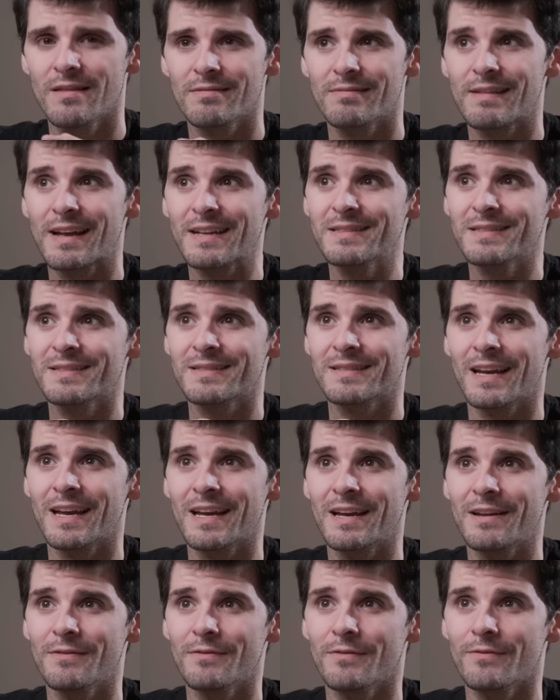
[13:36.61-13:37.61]
That's
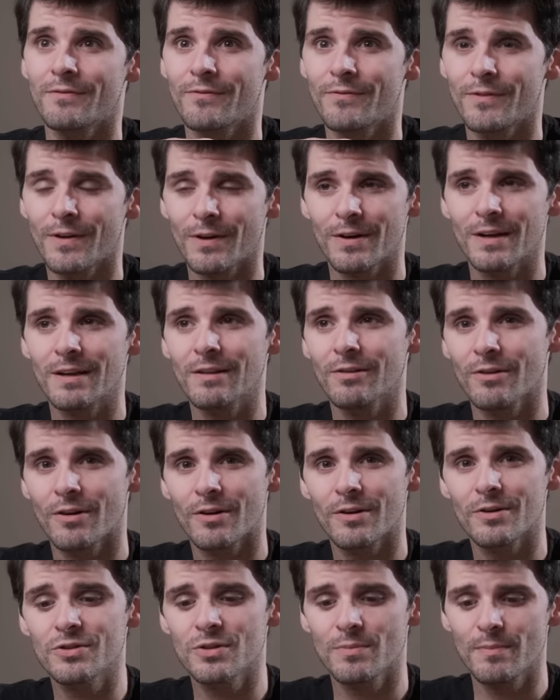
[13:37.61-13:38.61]
a very
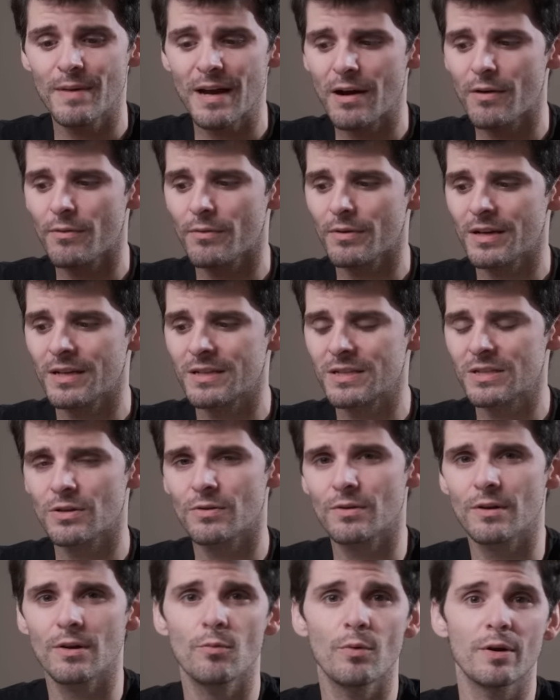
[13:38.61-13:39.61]
large amount
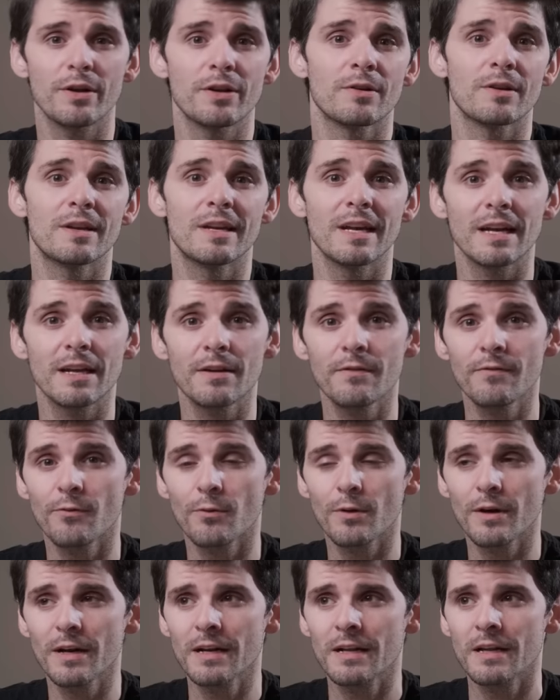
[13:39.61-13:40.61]
considering what you're getting
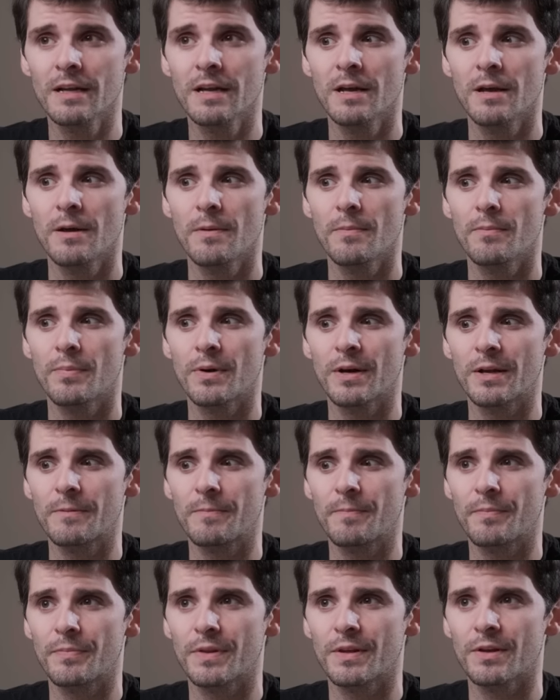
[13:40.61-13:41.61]
for it,
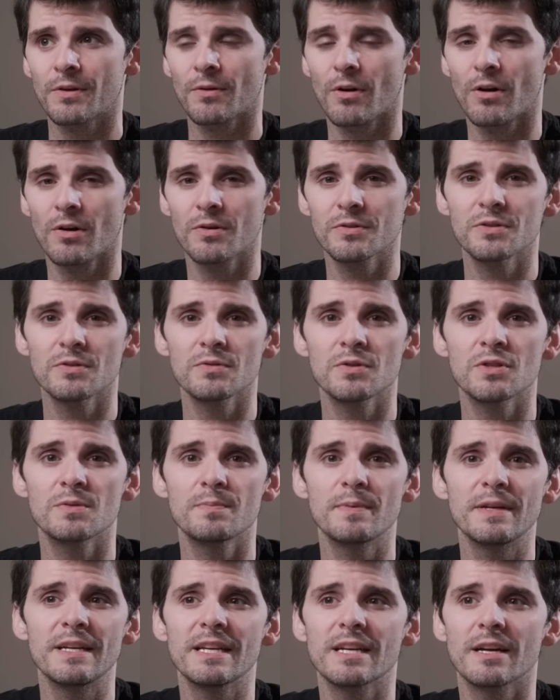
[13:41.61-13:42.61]
but you're also
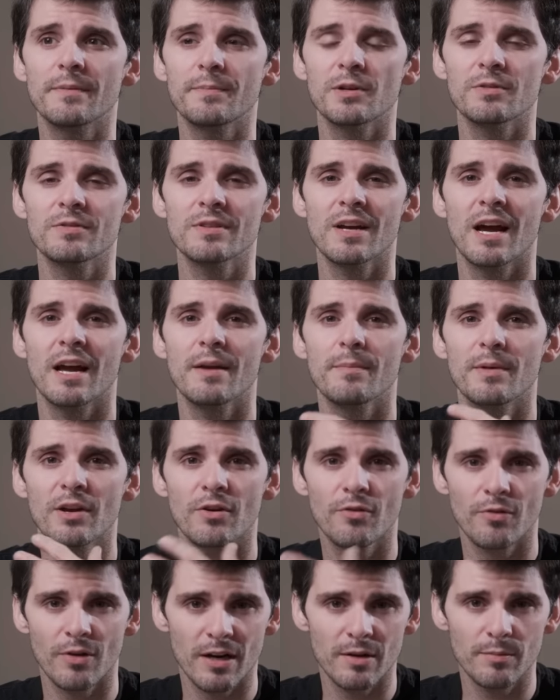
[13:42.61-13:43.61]
speeding up your time
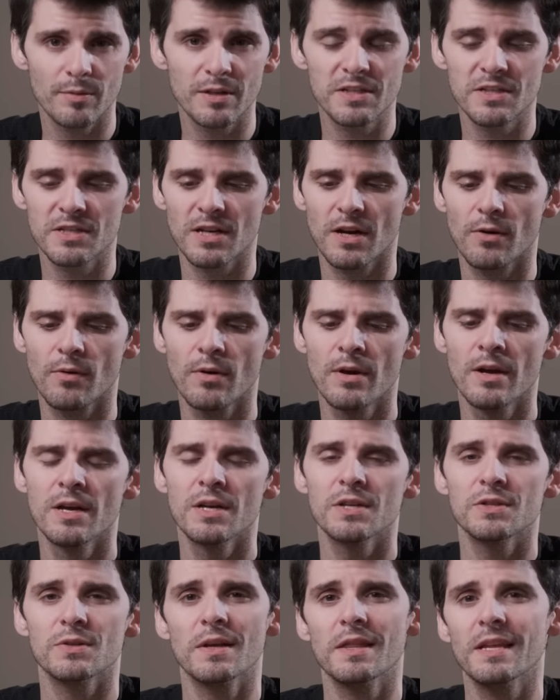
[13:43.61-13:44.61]
incredibly so.
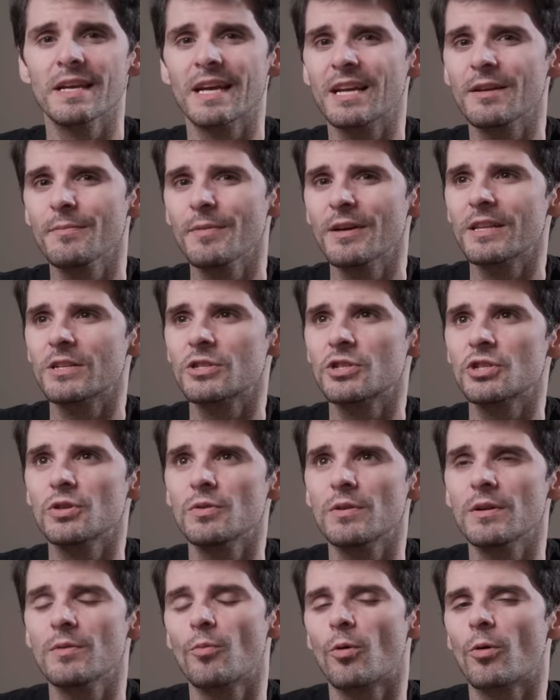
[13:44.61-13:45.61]
So I think anybody that's
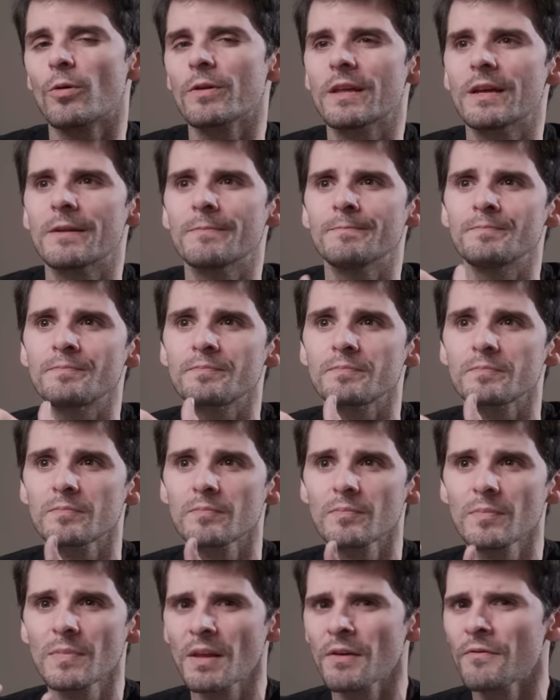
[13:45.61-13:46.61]
shooting more than
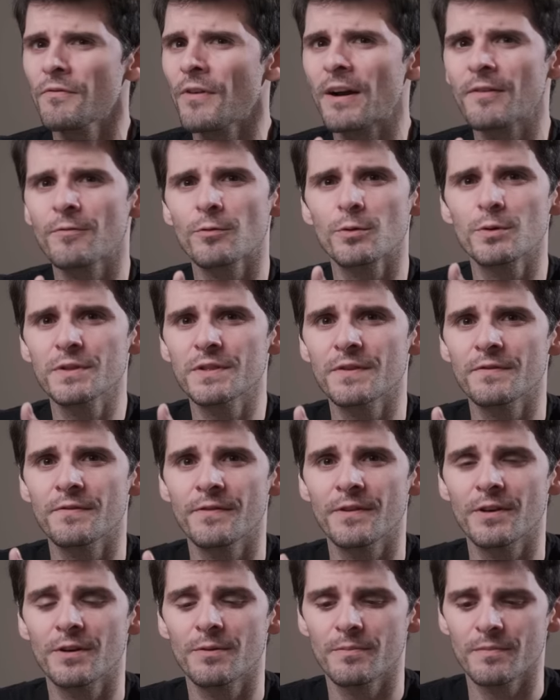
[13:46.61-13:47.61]
five rolls of
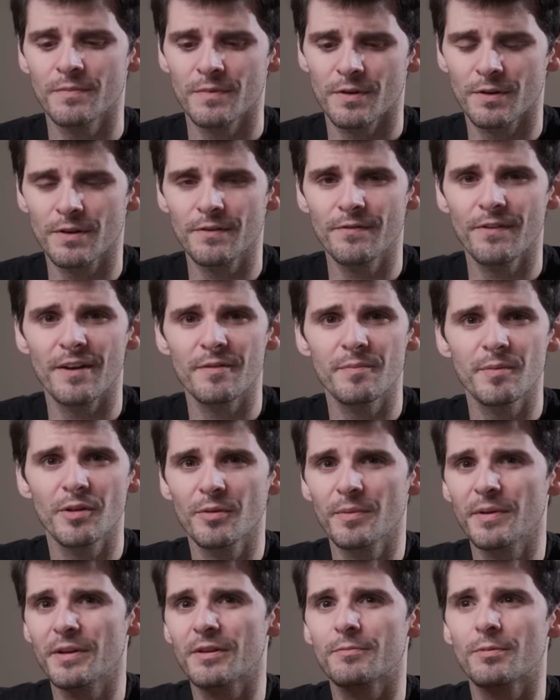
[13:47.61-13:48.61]
film, 35
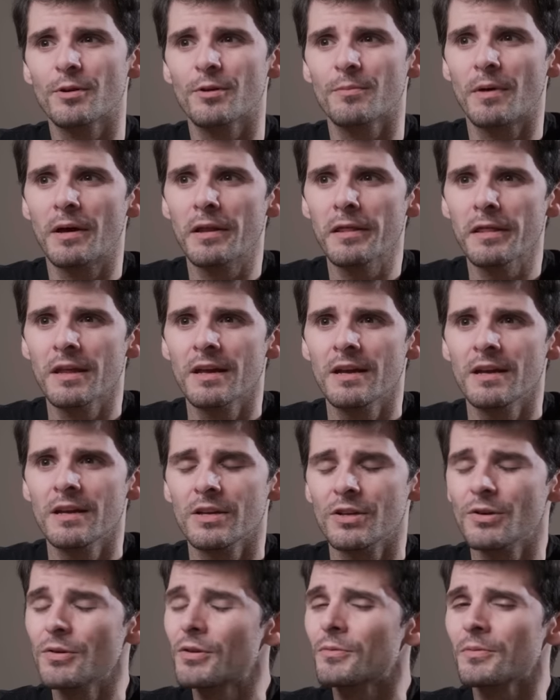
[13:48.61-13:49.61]
millimeter per month,
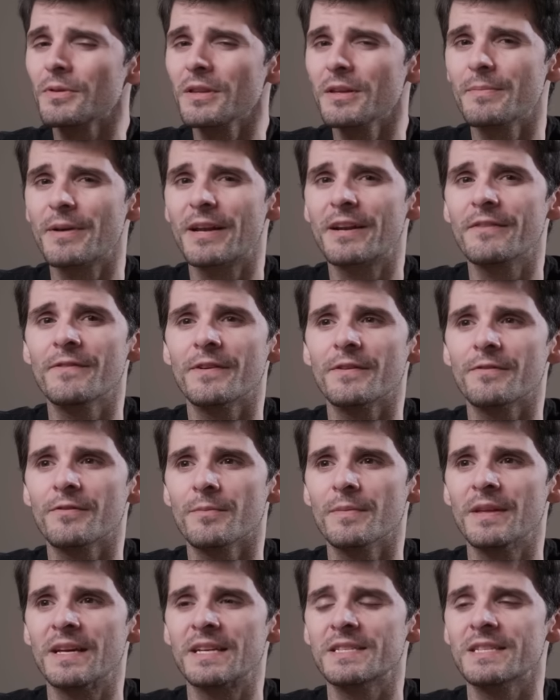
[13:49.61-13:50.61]
you could really benefit
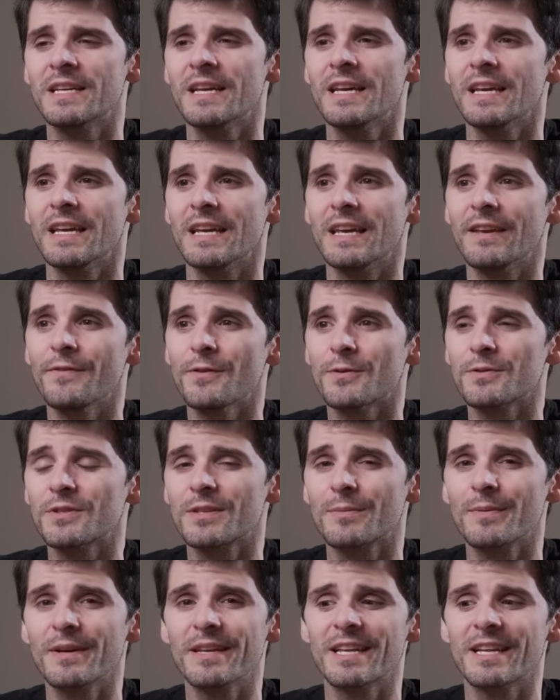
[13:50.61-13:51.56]
from this. If you're somebody